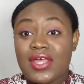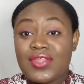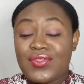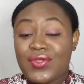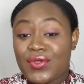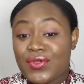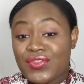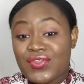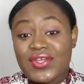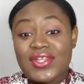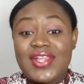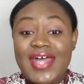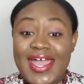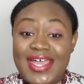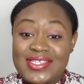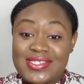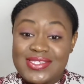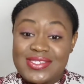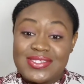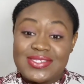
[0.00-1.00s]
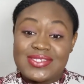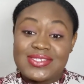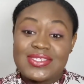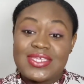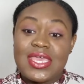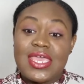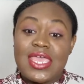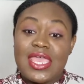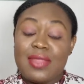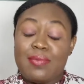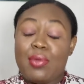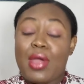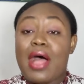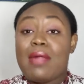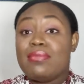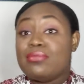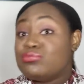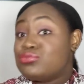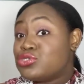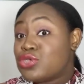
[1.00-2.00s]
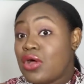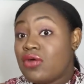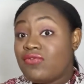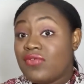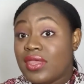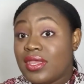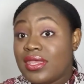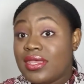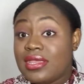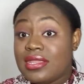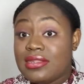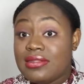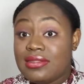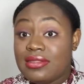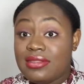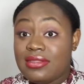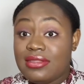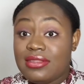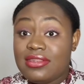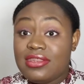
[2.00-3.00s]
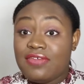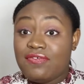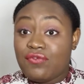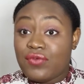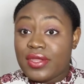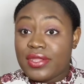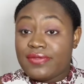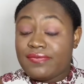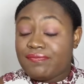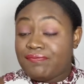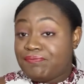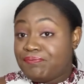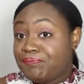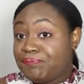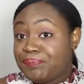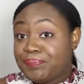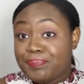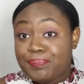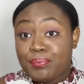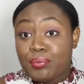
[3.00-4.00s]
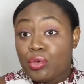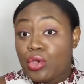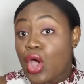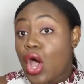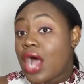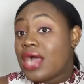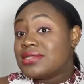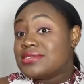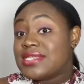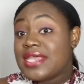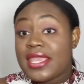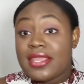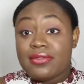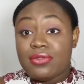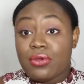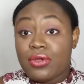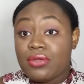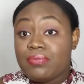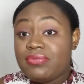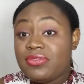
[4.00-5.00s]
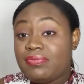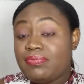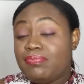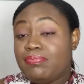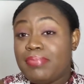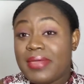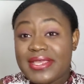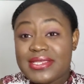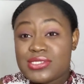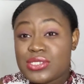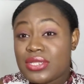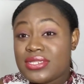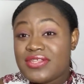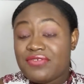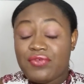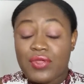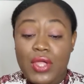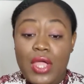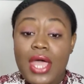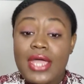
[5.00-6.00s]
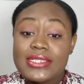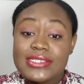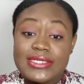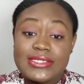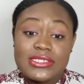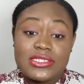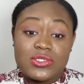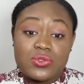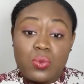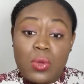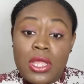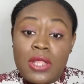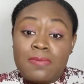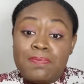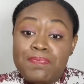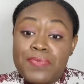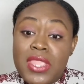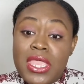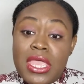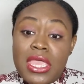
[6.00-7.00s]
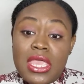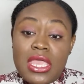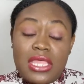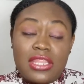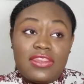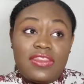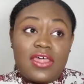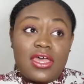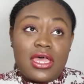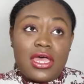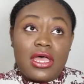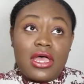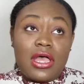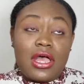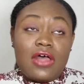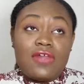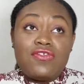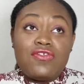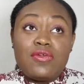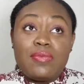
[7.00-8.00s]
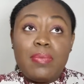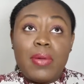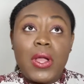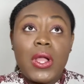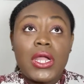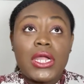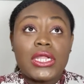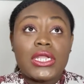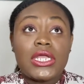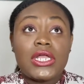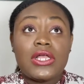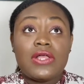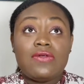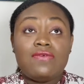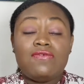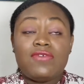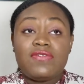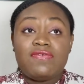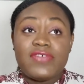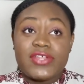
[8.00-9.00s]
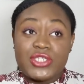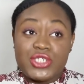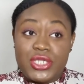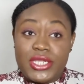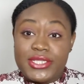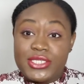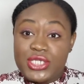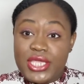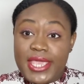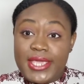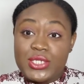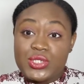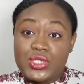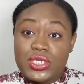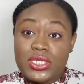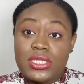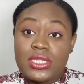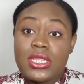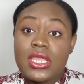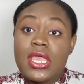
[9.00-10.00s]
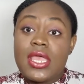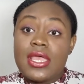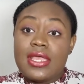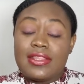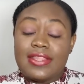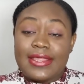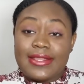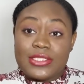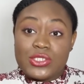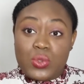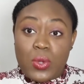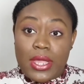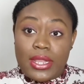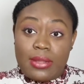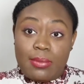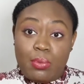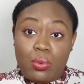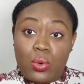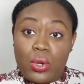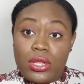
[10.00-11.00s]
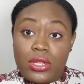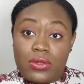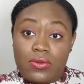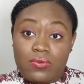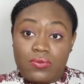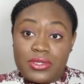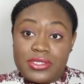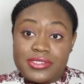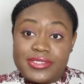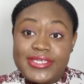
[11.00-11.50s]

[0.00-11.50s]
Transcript: their other classes and problem solving in different content or based on different content as well. The other part of Invention Education that is quite important when